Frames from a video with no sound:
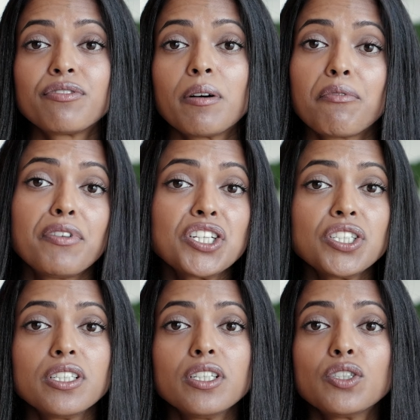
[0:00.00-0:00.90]
from
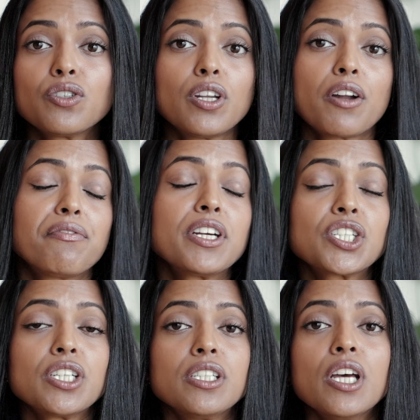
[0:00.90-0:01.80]
fiction to
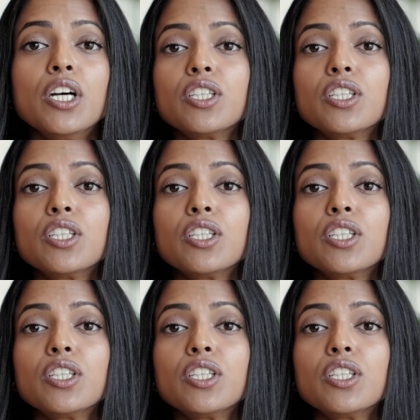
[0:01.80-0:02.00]
nonfiction